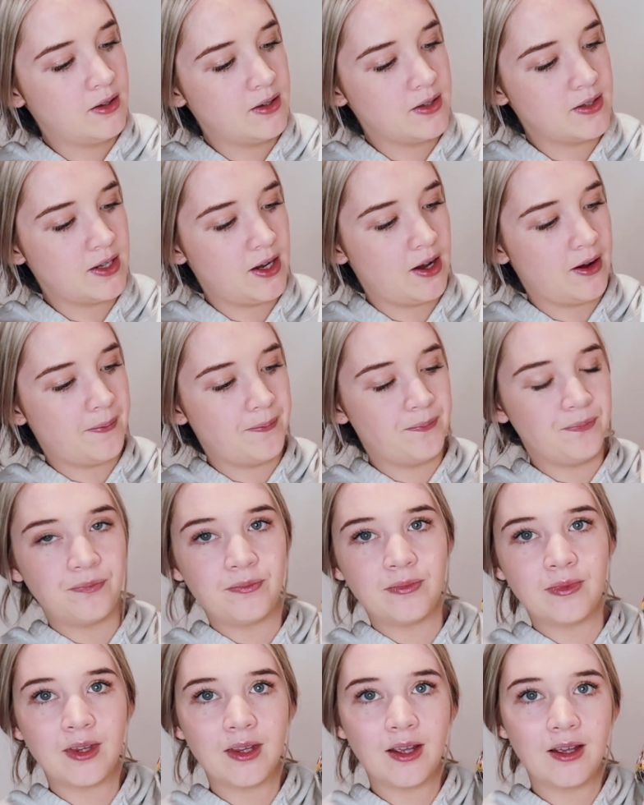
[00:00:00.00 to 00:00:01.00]
So yeah,
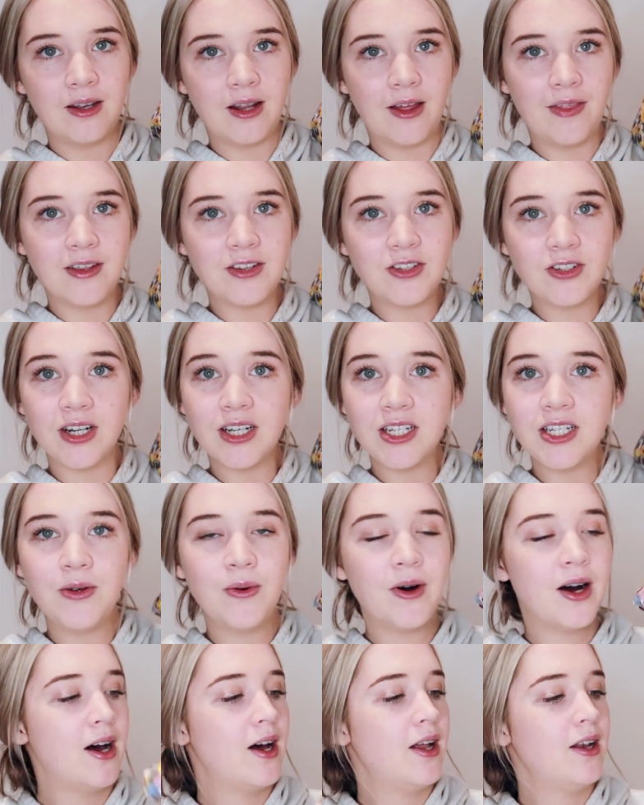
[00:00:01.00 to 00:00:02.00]
another stretchy
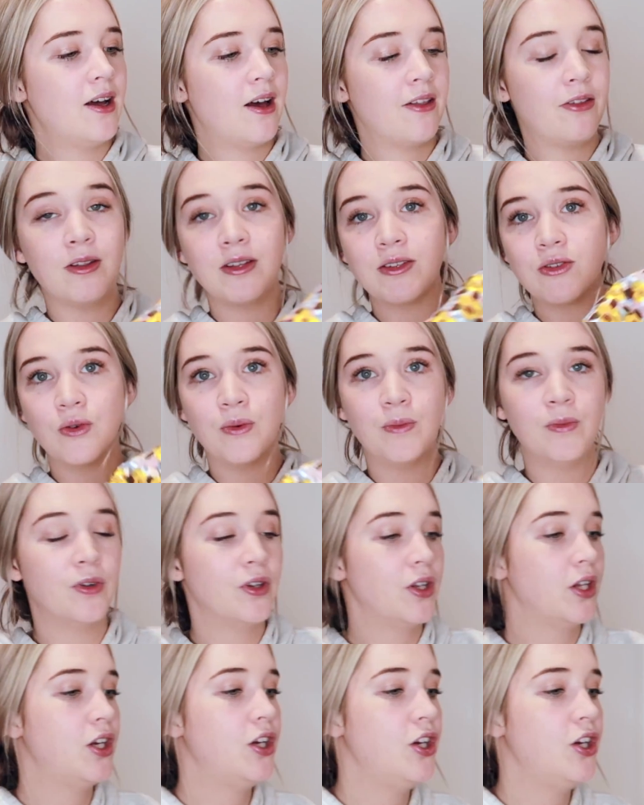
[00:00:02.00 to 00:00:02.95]
one. I thought this one was really